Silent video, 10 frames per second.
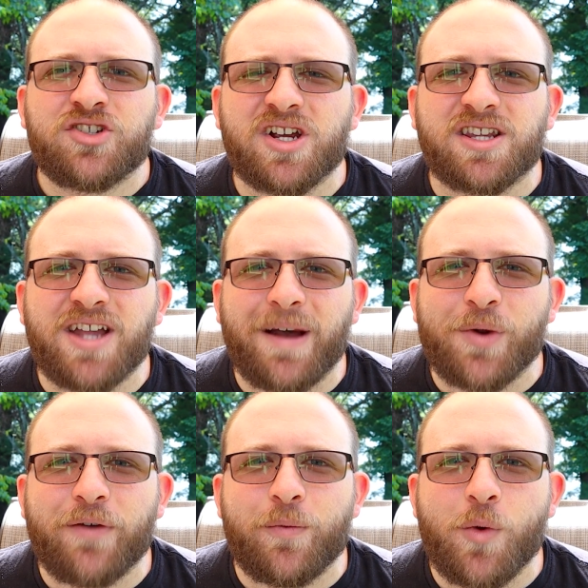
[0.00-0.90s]
Check the top
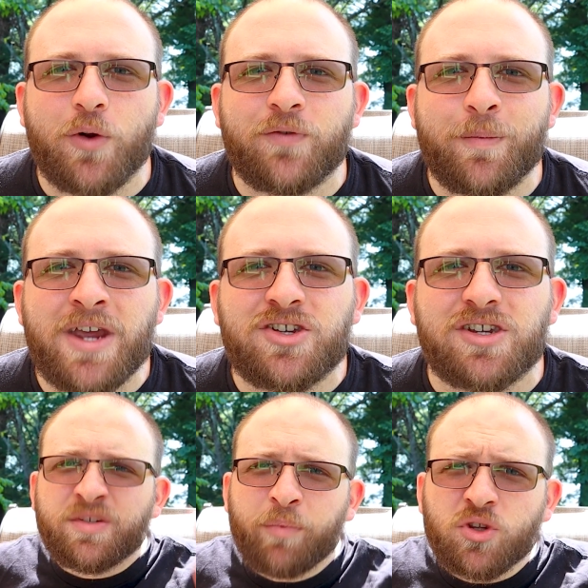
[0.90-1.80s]
right for more
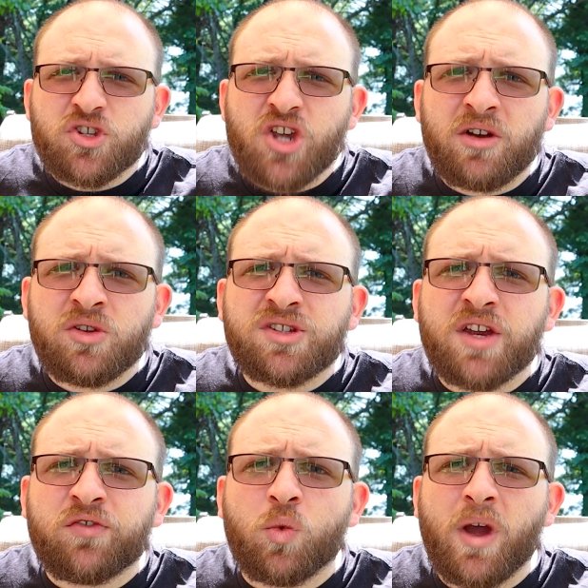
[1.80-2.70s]
information. Support the channel in a
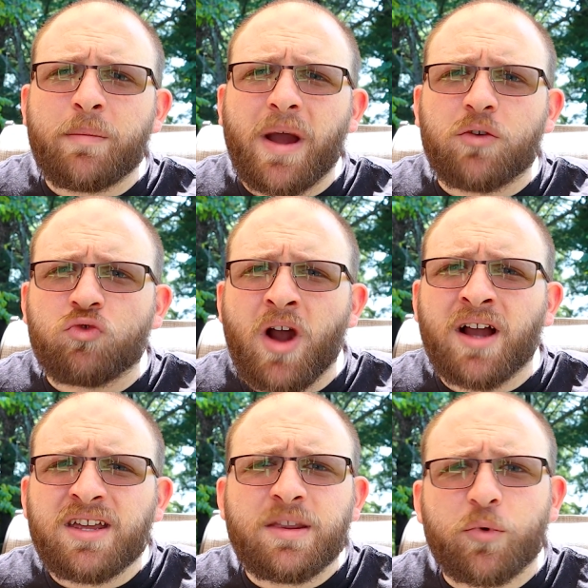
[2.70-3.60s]
different way by
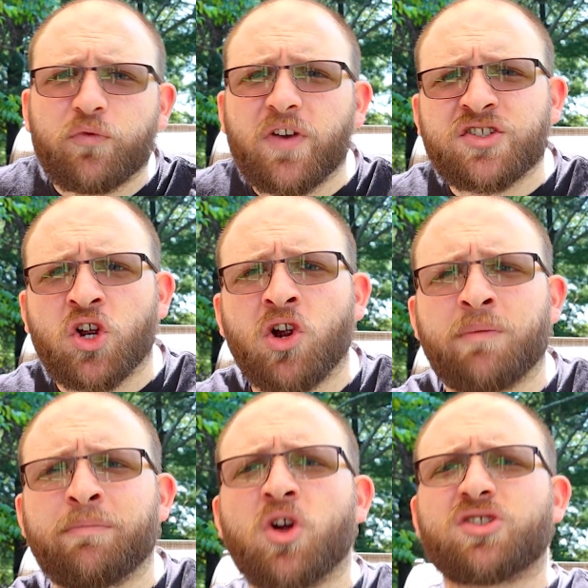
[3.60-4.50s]
rocking the Professor
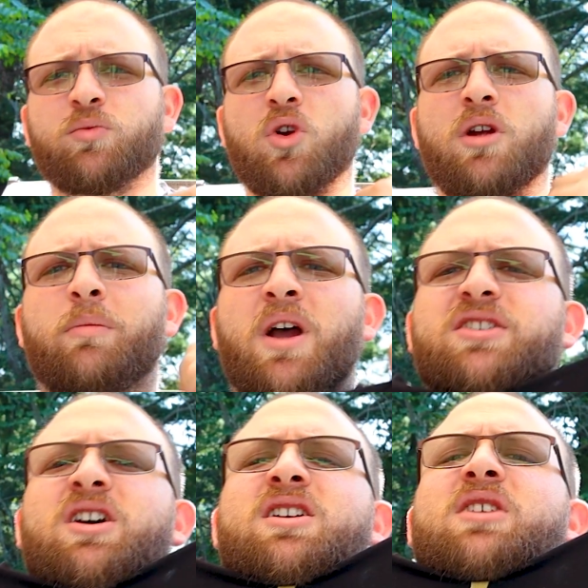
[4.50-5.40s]
Herp merch. I'm wearing my
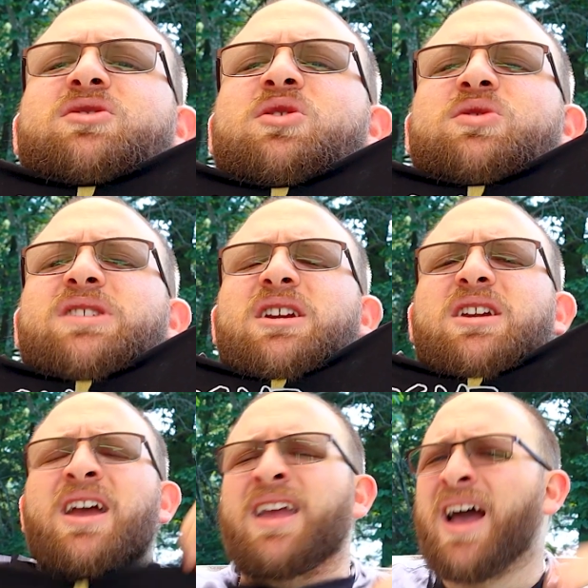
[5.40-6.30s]
Tongue Out Tuesday
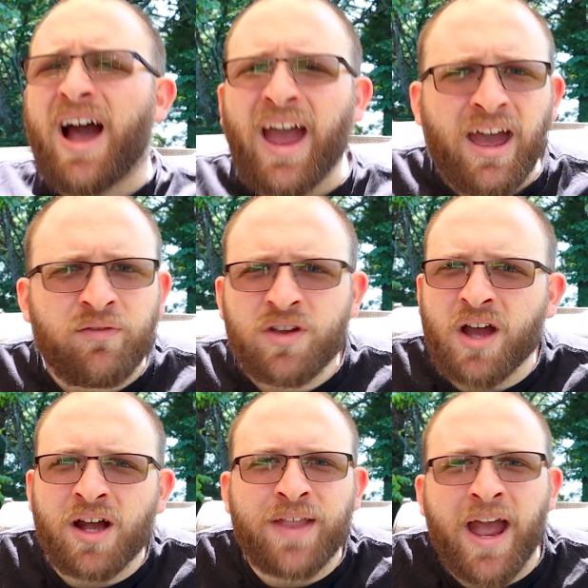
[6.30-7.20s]
today. I haven't
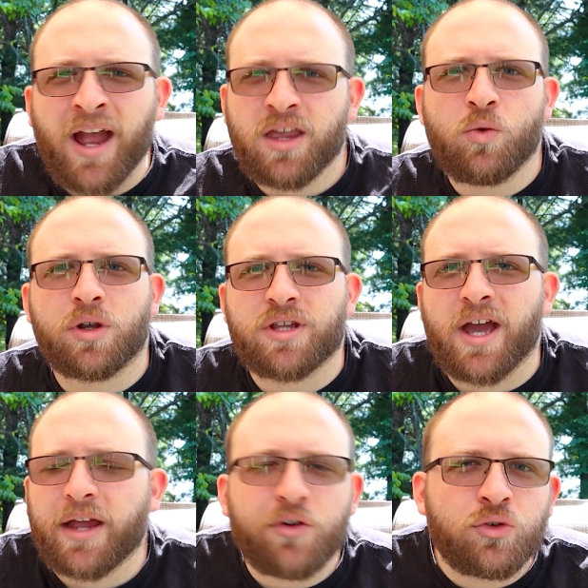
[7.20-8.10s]
gotten the Ackie one
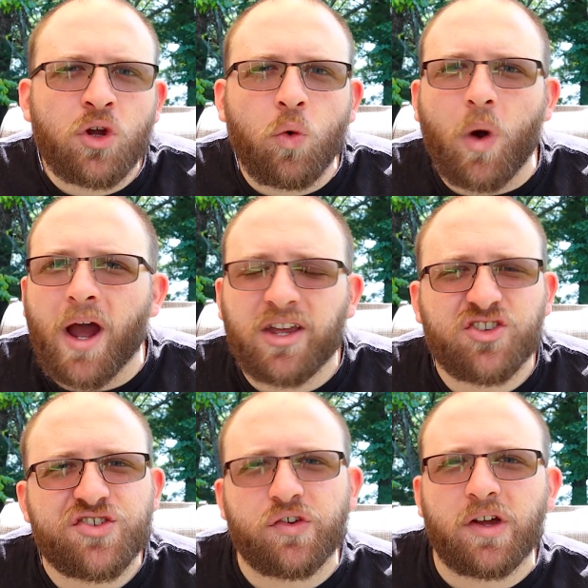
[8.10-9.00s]
yet. I don't know why. I
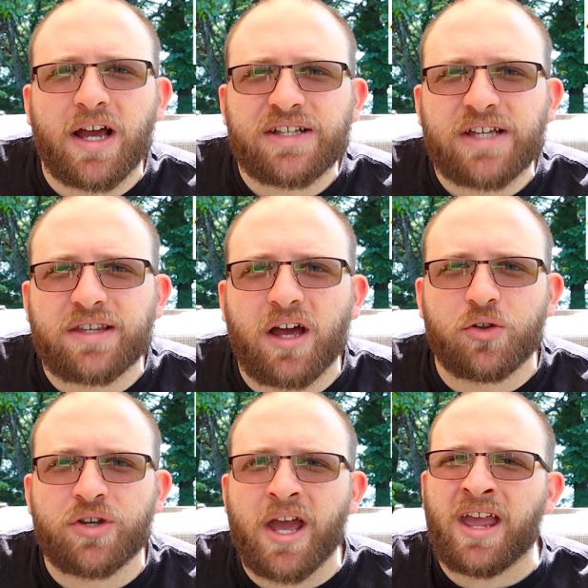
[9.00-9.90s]
just realized that the
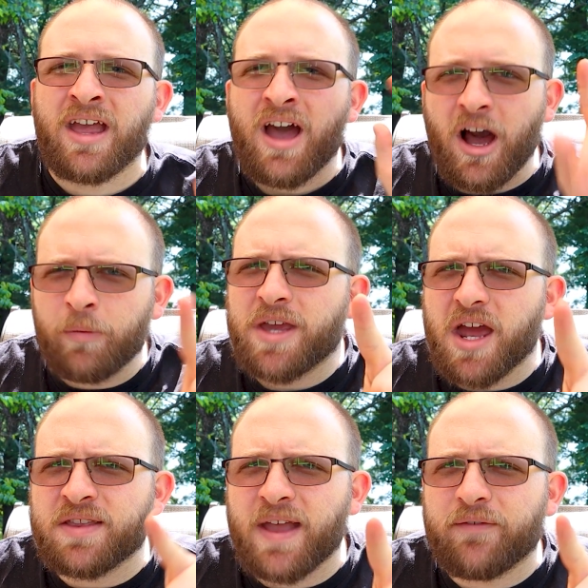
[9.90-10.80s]
other day. I'll be
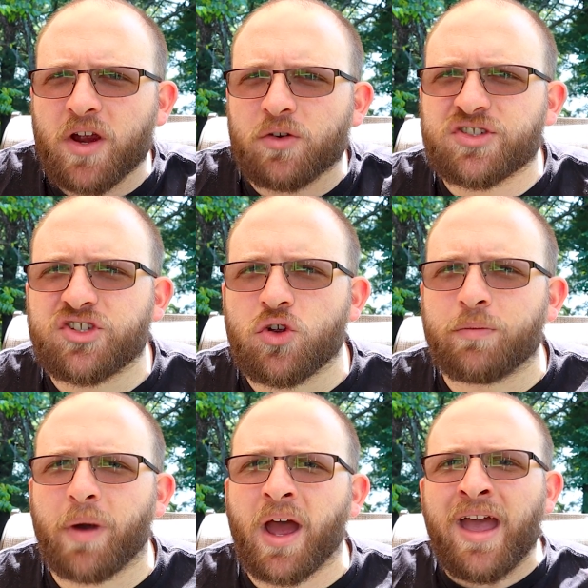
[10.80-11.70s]
getting that very
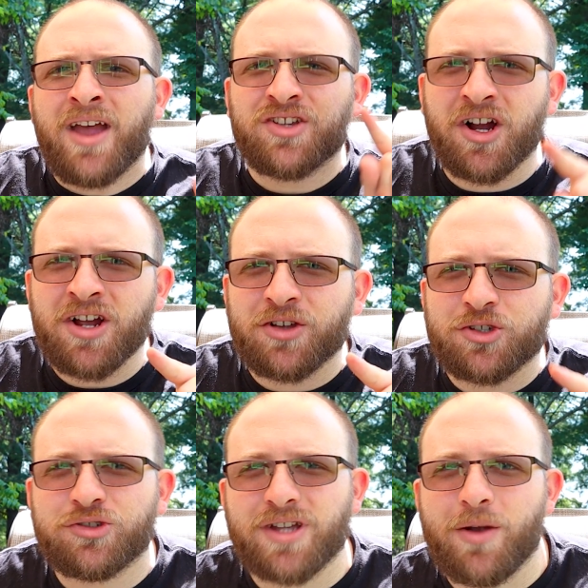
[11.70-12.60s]
soon, but Tongue Out
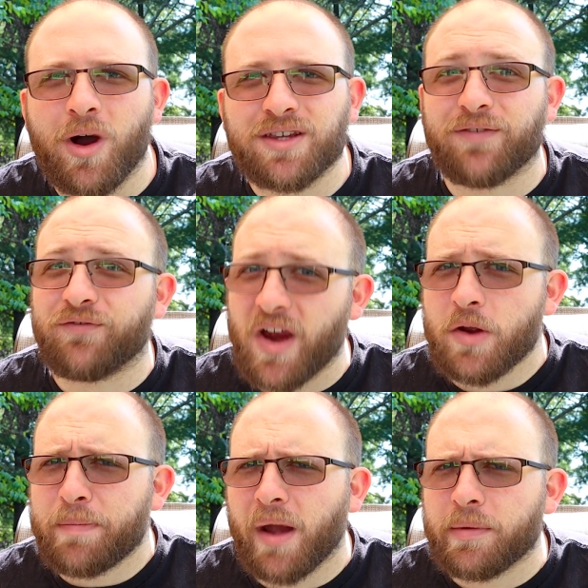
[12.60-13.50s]
Tuesday one's a
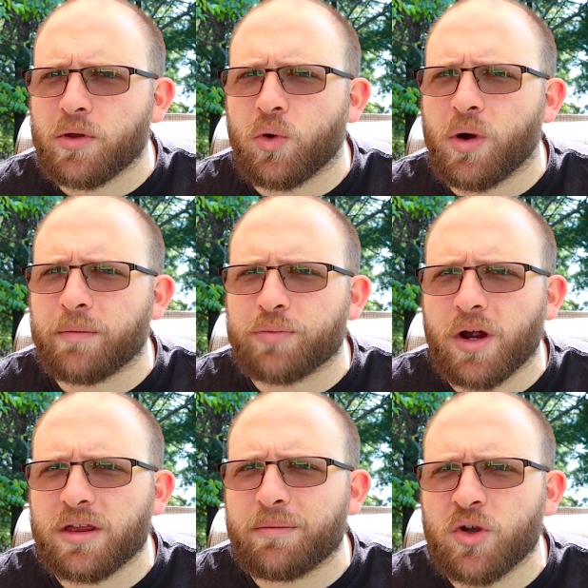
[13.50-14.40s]
very popular one,
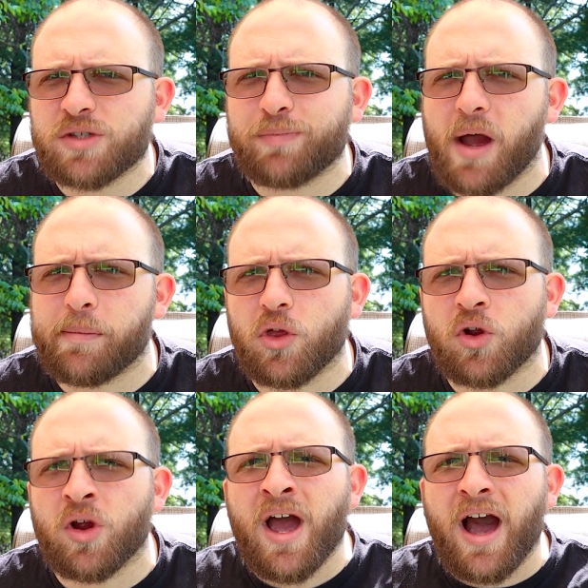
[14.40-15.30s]
probably the most
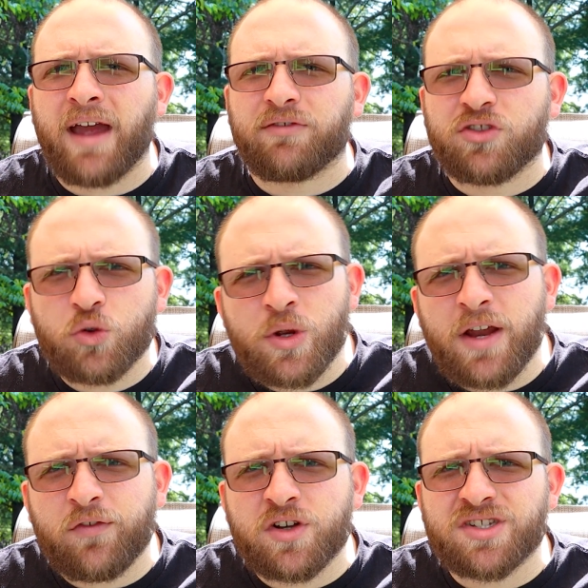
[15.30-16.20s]
popular. I have 3
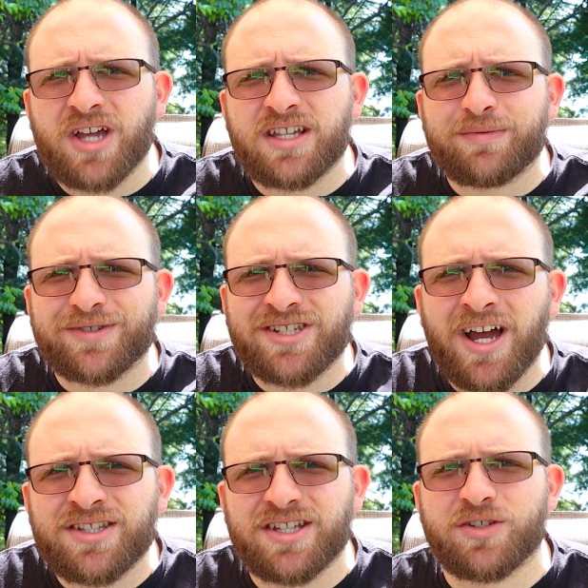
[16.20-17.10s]
different designs
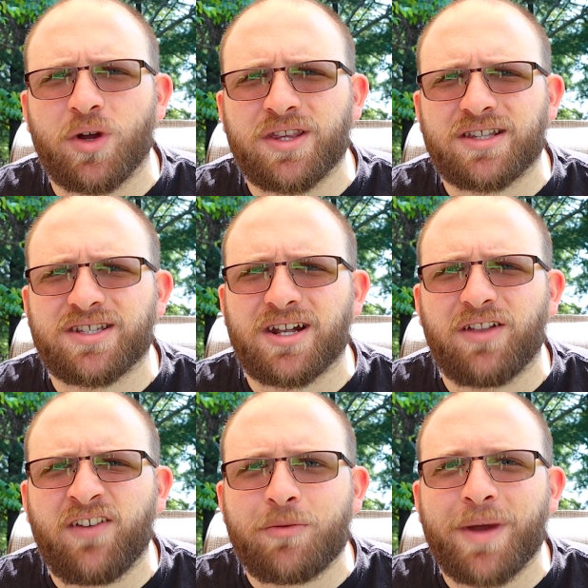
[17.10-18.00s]
besides this one that's to the
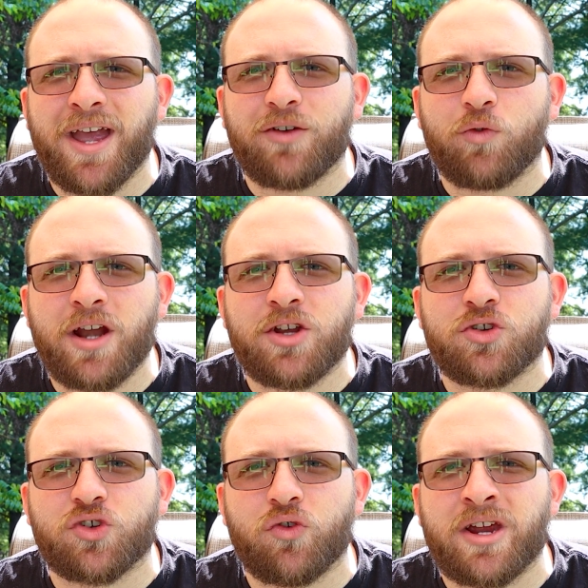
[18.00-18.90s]
left of my head right of
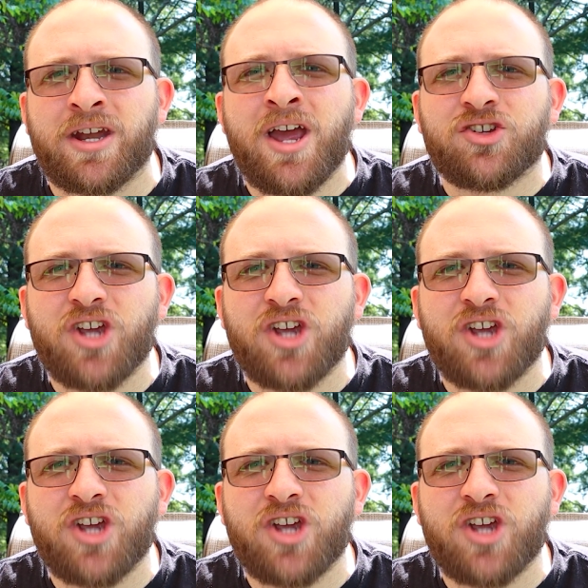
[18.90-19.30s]
your screen.